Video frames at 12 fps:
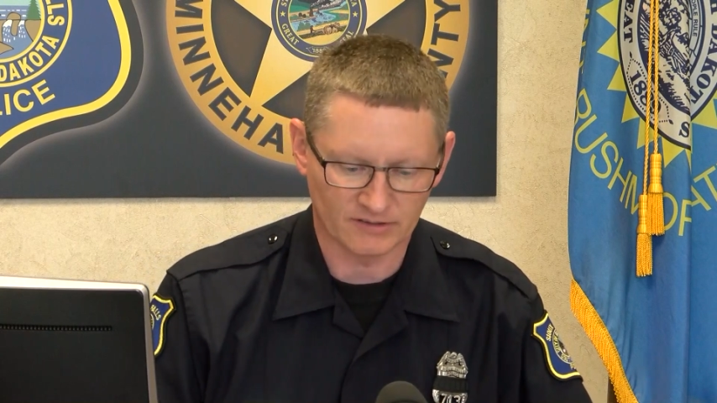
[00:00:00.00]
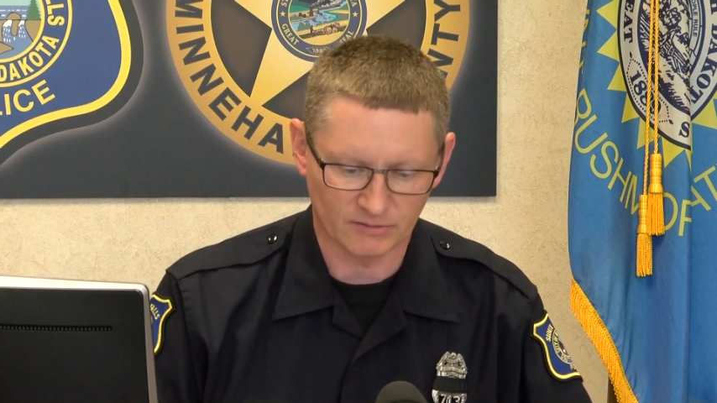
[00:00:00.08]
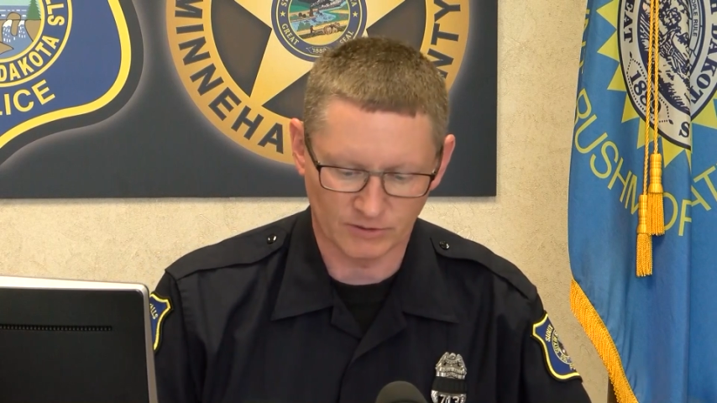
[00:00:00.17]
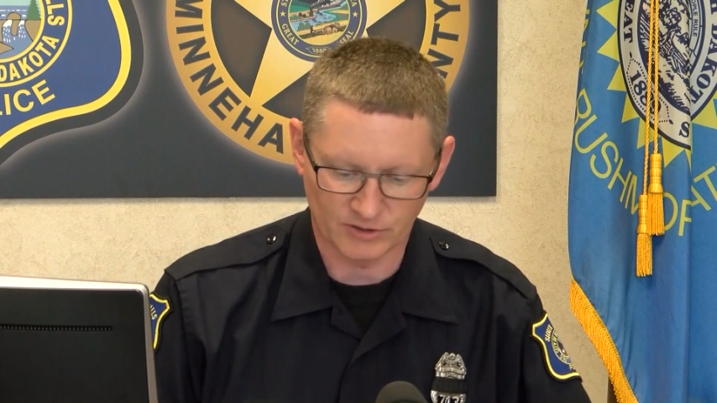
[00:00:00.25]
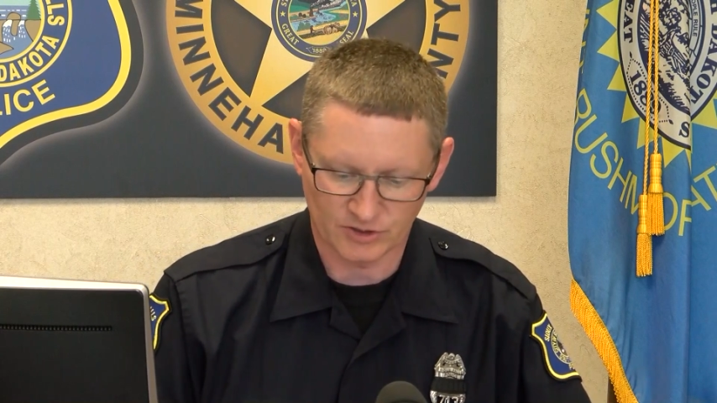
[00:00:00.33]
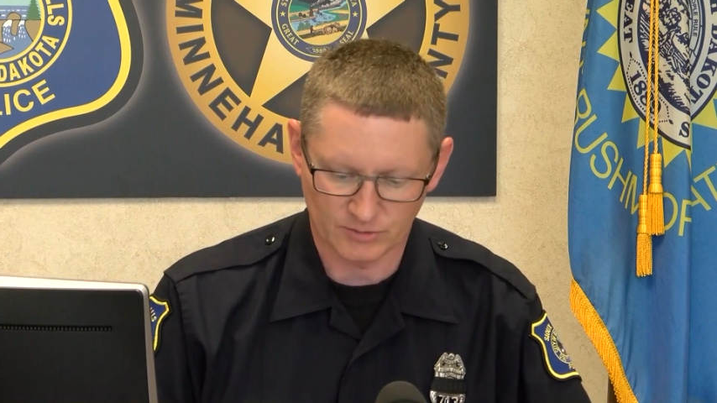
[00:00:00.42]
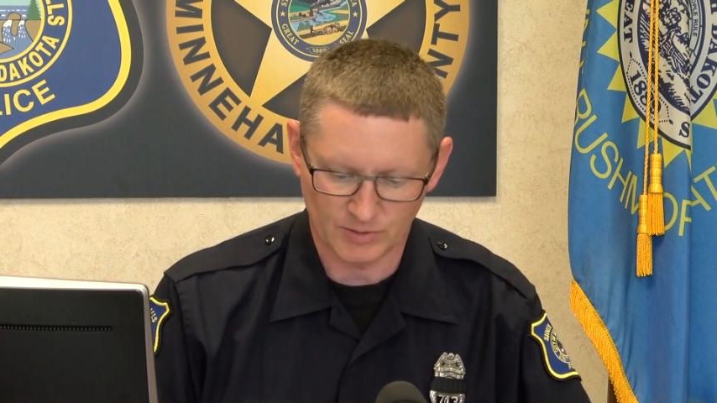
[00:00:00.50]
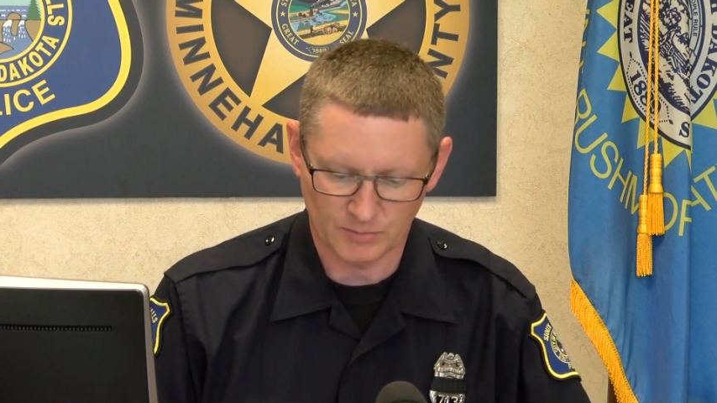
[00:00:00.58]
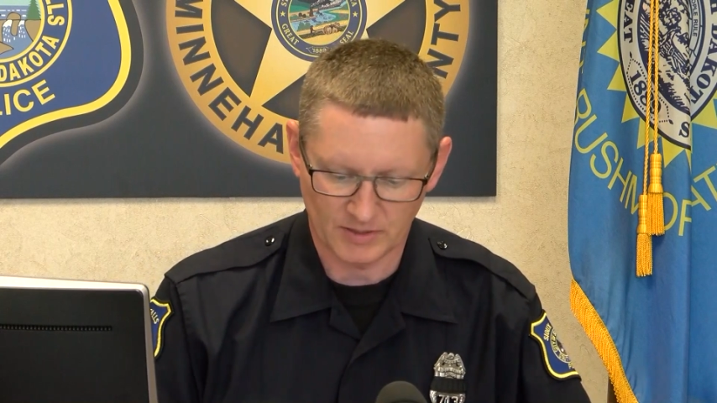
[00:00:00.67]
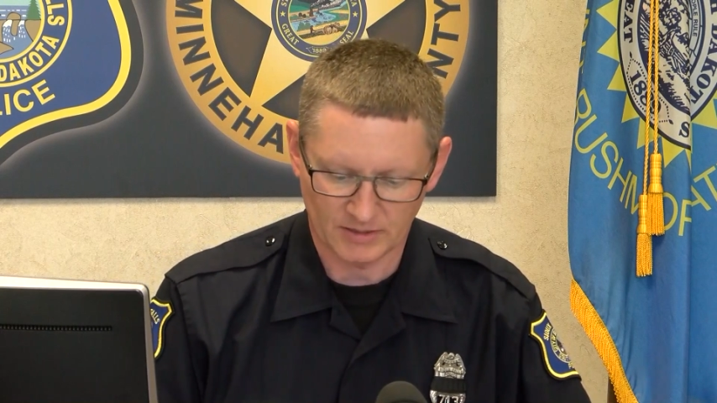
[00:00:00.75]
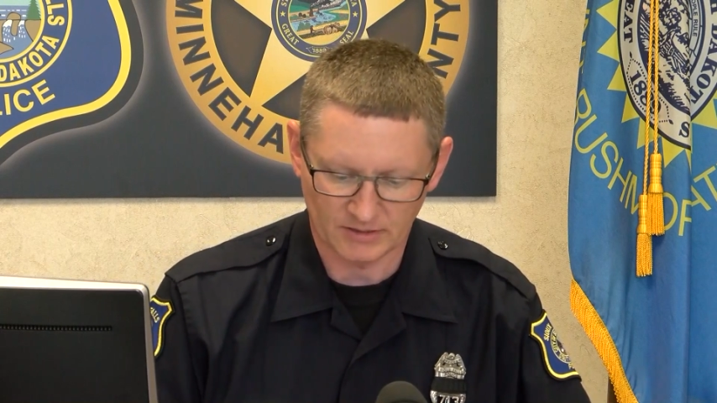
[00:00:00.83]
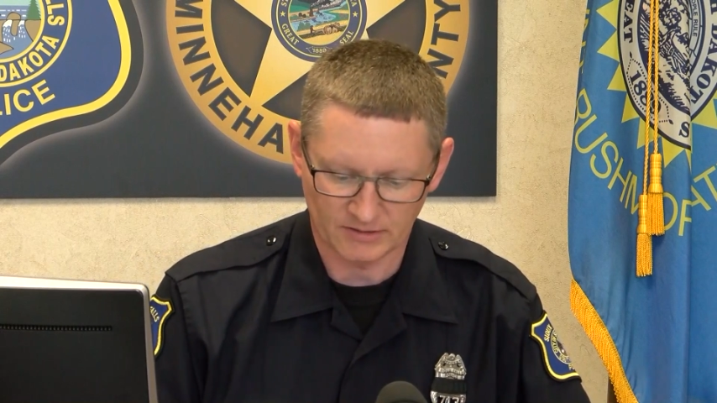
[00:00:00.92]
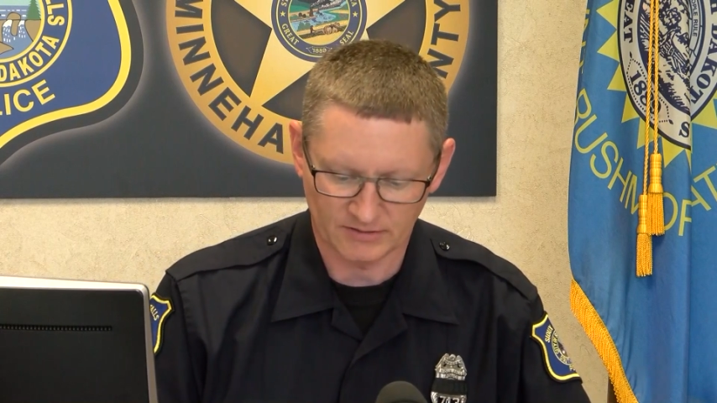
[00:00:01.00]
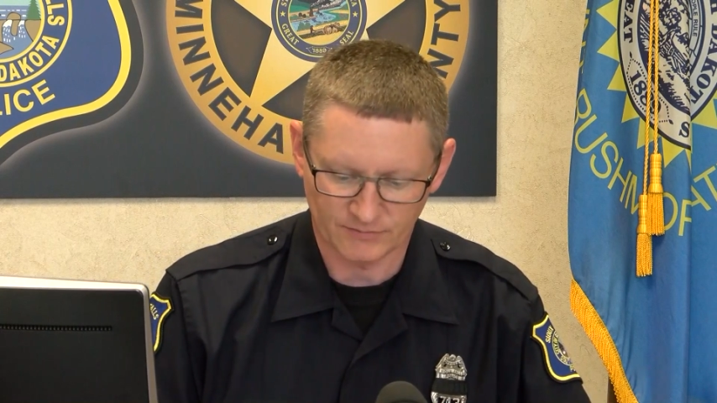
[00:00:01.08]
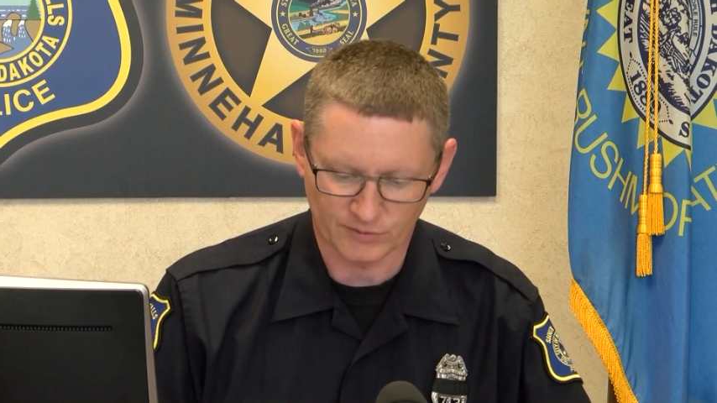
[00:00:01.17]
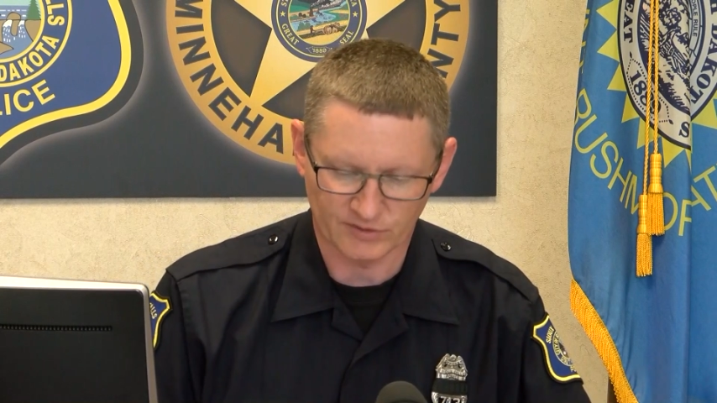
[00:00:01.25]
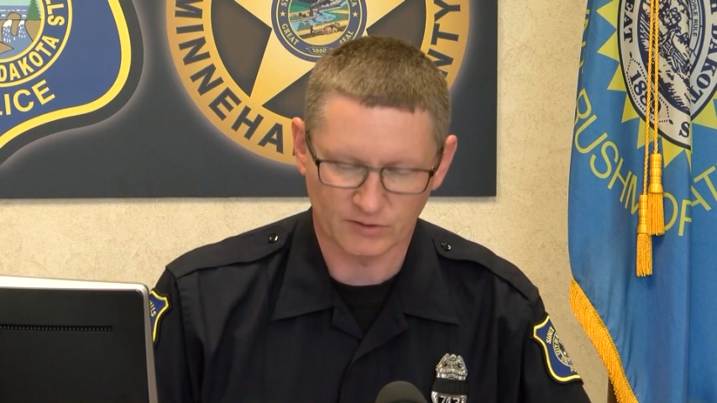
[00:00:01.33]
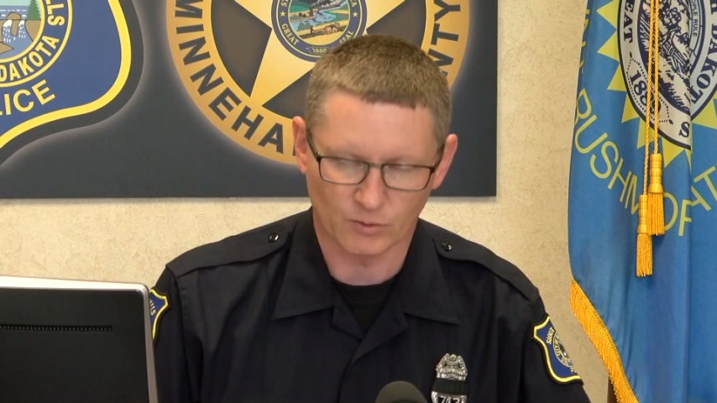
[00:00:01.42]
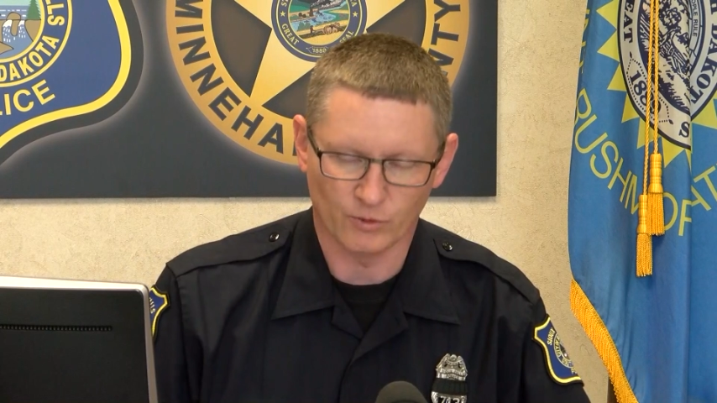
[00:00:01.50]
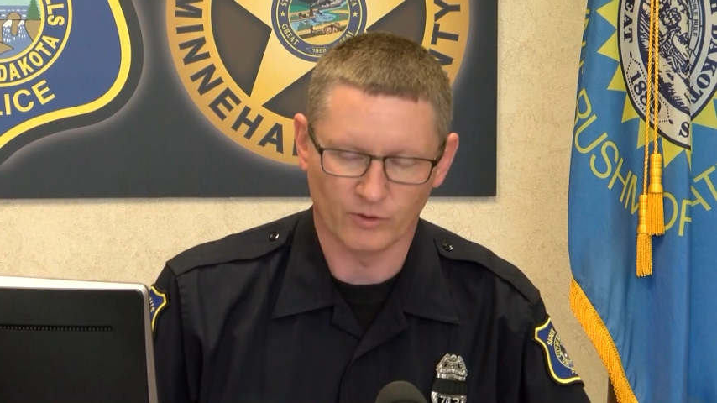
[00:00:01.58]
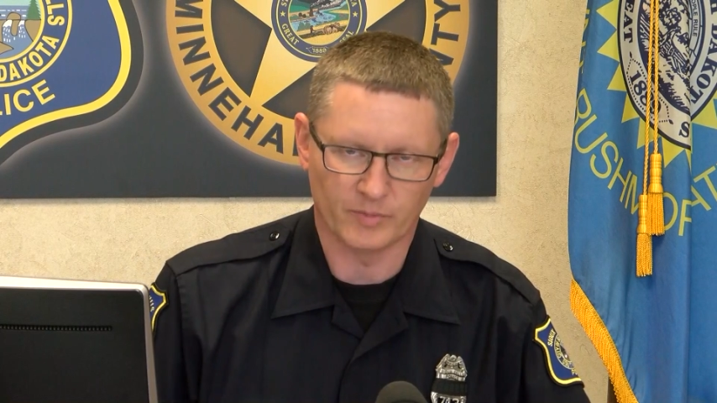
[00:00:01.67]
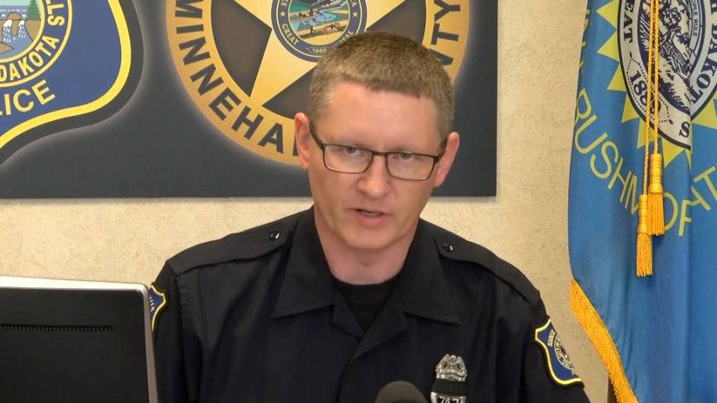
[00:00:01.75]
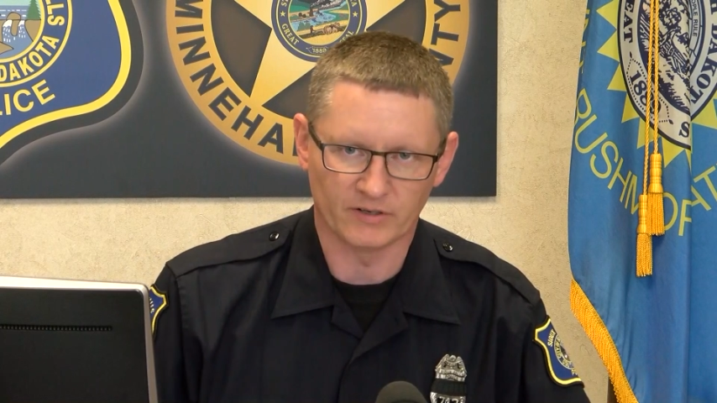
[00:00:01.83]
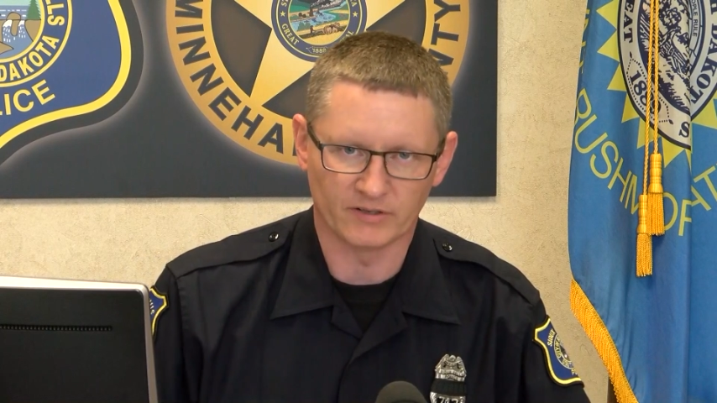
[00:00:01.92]
so he should be making his first court
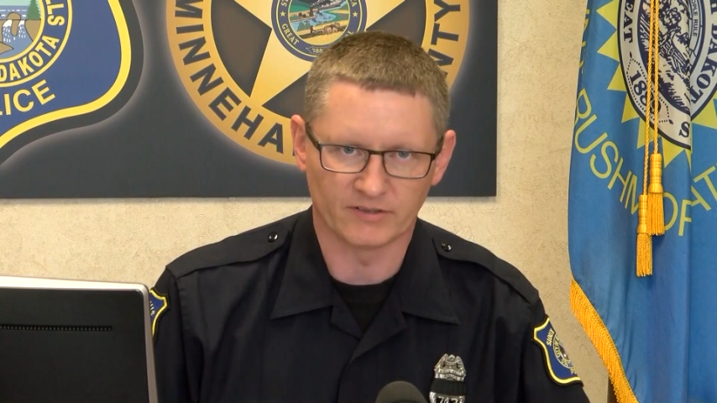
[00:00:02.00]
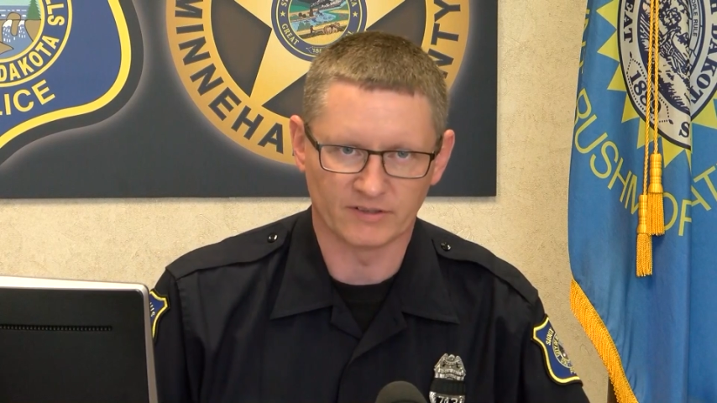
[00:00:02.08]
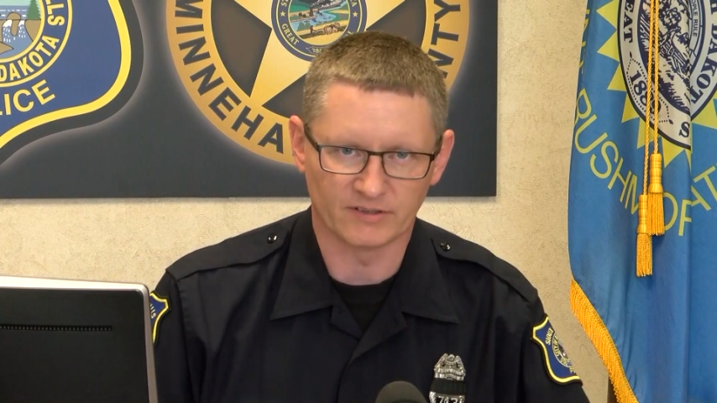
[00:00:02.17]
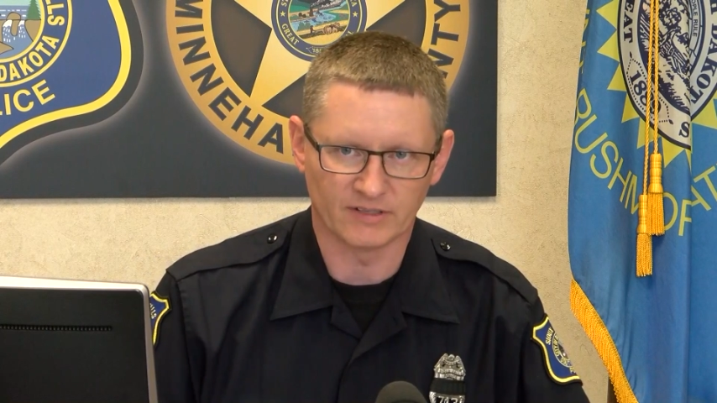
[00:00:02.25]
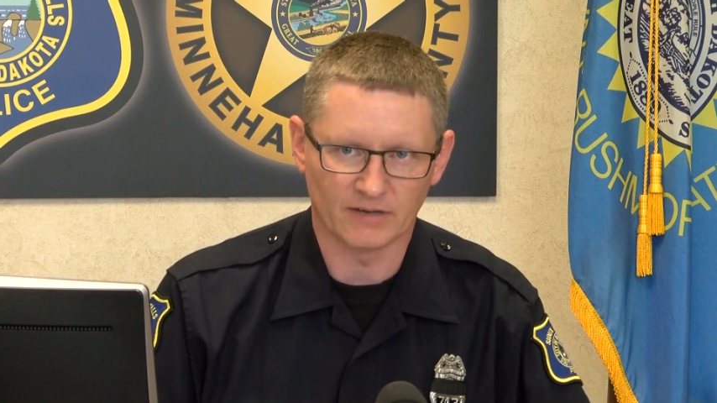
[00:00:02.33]
appearance this